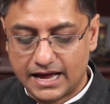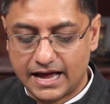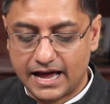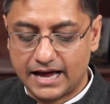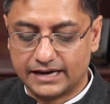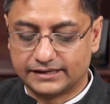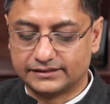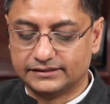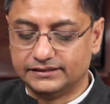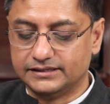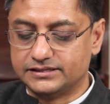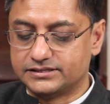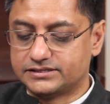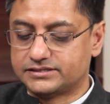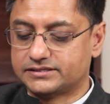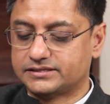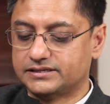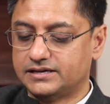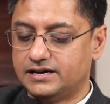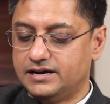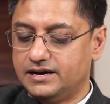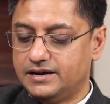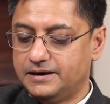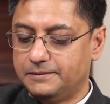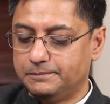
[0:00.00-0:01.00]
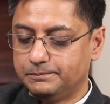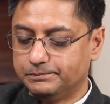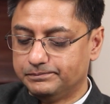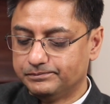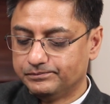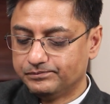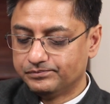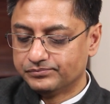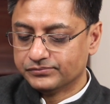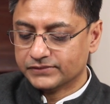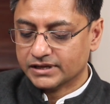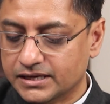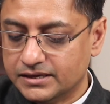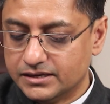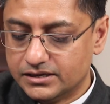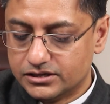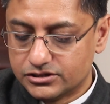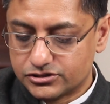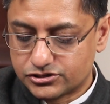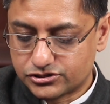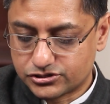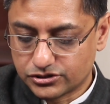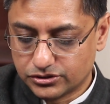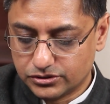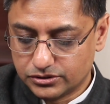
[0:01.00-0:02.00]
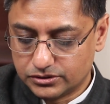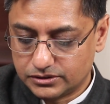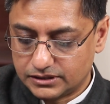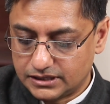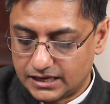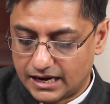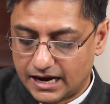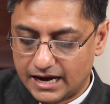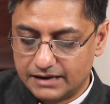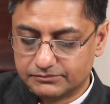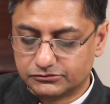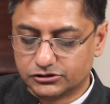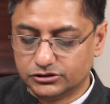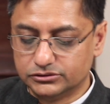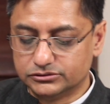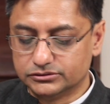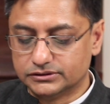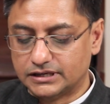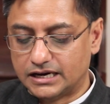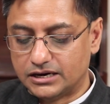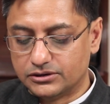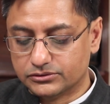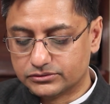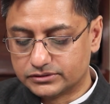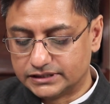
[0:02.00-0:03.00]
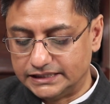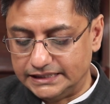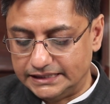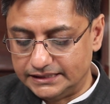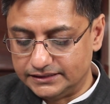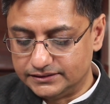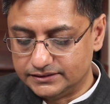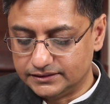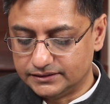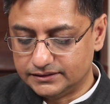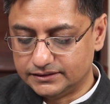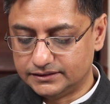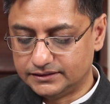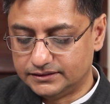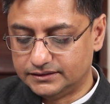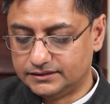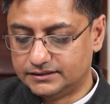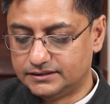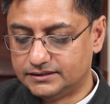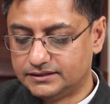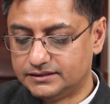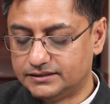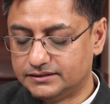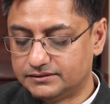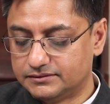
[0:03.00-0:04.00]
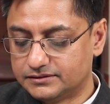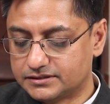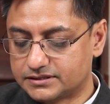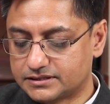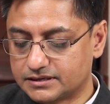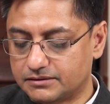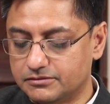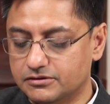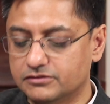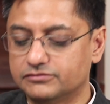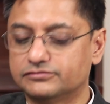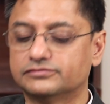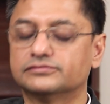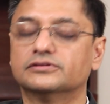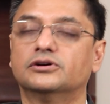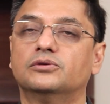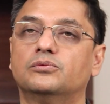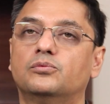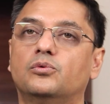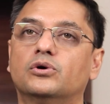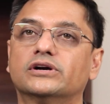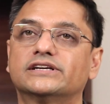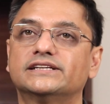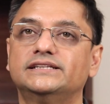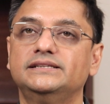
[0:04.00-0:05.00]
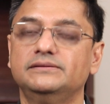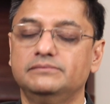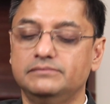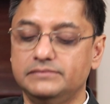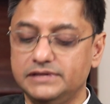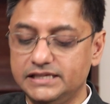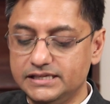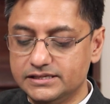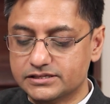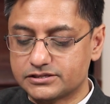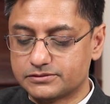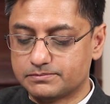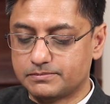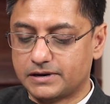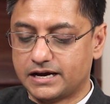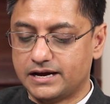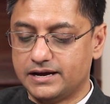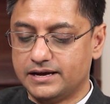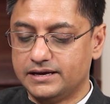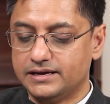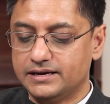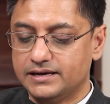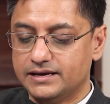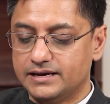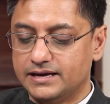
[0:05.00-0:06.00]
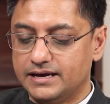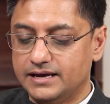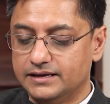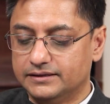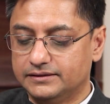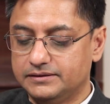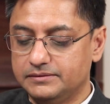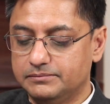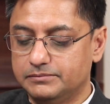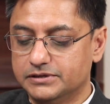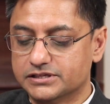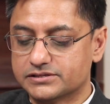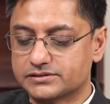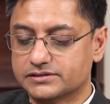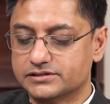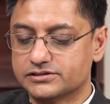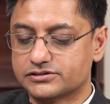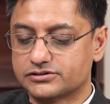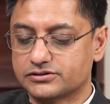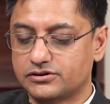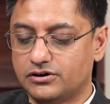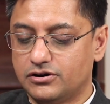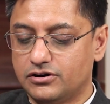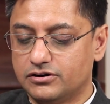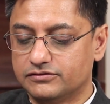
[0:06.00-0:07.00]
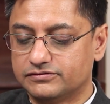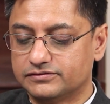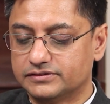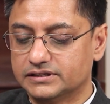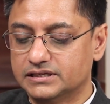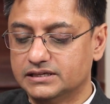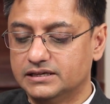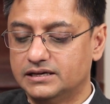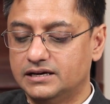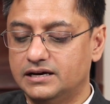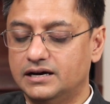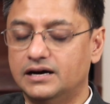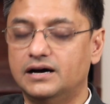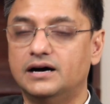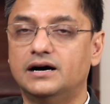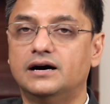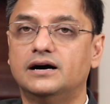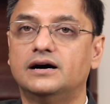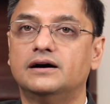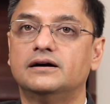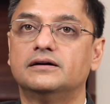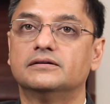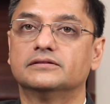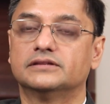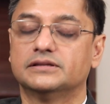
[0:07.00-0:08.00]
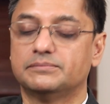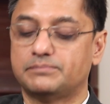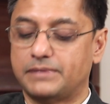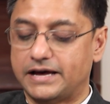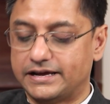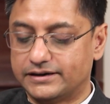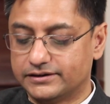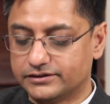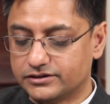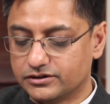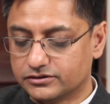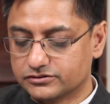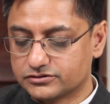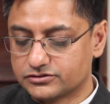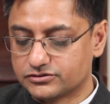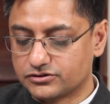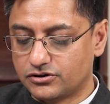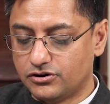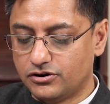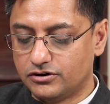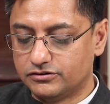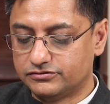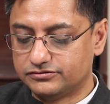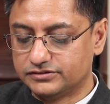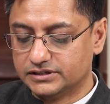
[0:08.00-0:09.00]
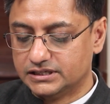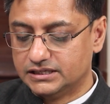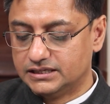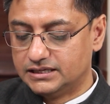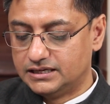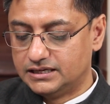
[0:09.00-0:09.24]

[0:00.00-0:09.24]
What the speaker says: at this. So I'm going to now read some of what he means by the business of the paradox of